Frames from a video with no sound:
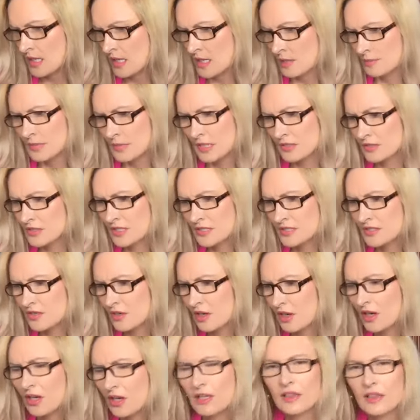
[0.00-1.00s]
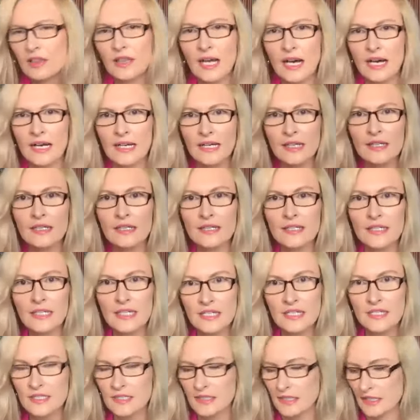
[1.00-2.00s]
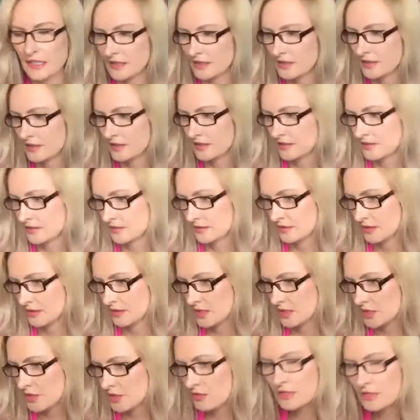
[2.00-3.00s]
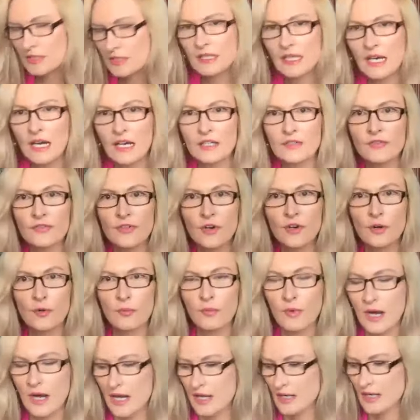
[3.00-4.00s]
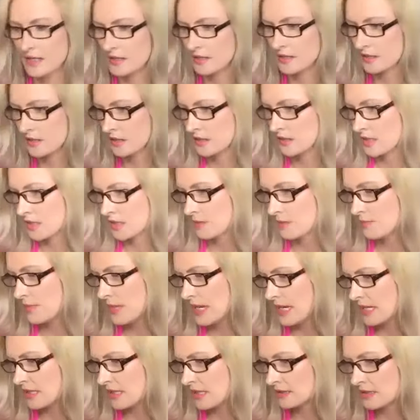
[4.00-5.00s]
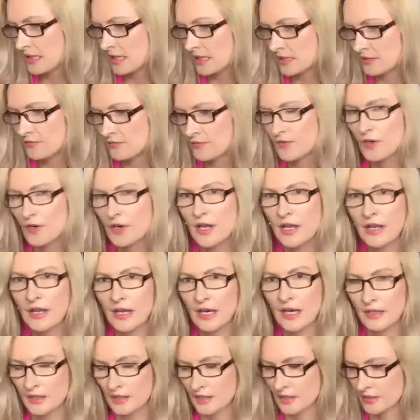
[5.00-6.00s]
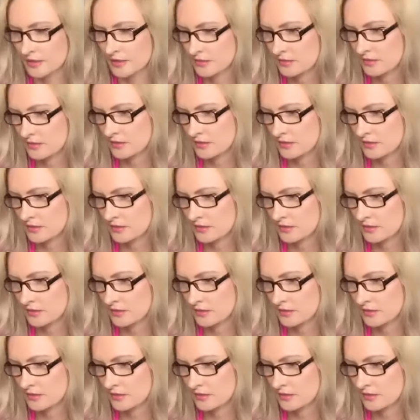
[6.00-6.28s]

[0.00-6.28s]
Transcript: Because it's all luck, isn't it? Good luck for one, bad luck for another.